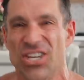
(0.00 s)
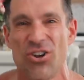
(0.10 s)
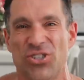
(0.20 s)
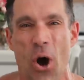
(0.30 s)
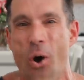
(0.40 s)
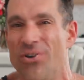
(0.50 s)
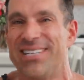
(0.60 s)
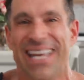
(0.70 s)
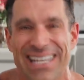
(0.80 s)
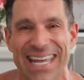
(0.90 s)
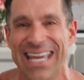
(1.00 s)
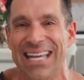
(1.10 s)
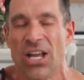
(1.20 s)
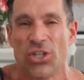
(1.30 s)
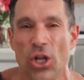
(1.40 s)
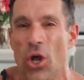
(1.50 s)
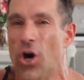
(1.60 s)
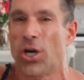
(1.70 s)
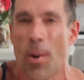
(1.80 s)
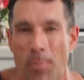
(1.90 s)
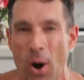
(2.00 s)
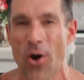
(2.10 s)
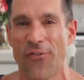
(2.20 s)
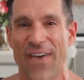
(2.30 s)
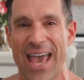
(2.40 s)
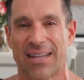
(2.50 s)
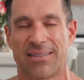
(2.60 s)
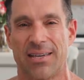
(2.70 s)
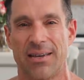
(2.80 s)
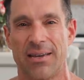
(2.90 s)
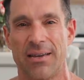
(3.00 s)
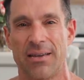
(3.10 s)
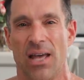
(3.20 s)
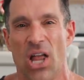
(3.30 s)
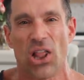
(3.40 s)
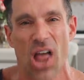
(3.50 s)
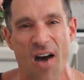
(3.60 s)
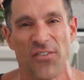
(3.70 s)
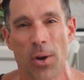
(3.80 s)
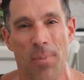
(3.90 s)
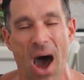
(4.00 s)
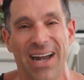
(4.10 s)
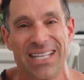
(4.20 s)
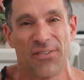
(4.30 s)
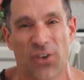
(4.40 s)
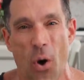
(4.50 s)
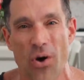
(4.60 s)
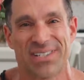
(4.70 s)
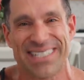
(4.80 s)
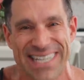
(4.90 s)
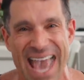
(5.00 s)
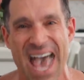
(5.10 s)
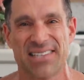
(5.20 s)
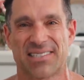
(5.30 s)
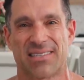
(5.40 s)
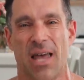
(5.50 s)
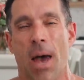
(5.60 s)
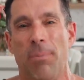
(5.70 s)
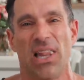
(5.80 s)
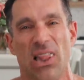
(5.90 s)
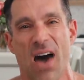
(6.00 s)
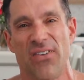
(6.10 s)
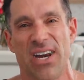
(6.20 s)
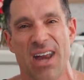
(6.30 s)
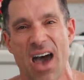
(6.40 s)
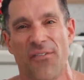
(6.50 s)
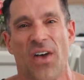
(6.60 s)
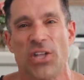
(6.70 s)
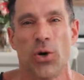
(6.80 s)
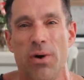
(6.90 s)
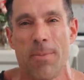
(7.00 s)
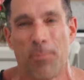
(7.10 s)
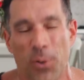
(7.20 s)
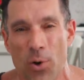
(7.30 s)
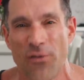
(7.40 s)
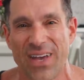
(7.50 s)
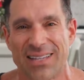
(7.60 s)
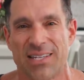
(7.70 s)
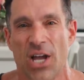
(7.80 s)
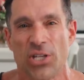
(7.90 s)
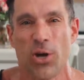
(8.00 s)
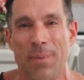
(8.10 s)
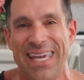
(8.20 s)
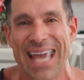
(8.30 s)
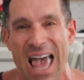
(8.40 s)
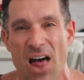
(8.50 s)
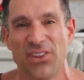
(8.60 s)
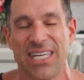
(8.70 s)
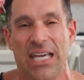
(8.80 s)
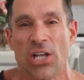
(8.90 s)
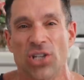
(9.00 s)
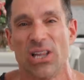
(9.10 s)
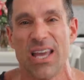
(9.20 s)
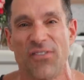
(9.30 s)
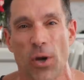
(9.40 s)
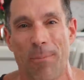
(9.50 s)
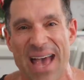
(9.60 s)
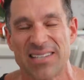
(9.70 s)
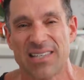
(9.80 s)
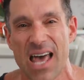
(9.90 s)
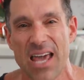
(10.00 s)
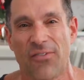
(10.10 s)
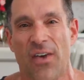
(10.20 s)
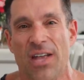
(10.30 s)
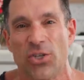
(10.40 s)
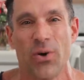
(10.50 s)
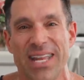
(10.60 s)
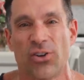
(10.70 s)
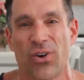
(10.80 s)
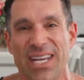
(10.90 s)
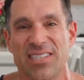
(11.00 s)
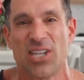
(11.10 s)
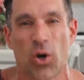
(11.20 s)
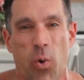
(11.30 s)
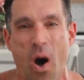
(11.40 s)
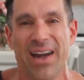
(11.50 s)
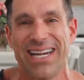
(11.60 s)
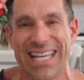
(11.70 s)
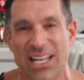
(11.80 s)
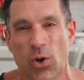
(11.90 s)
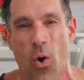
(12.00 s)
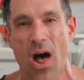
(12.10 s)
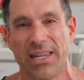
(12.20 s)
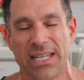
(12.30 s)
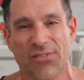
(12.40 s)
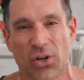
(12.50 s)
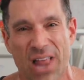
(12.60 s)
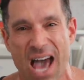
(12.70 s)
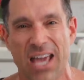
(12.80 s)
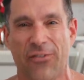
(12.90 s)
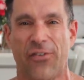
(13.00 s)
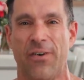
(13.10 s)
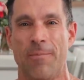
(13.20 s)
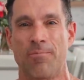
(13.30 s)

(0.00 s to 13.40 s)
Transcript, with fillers: You don't need to look perfect. Love your body, of course, yes, but love it enough to improve it, to be healthy, to live your best life, to increase the quantity and quality of your life.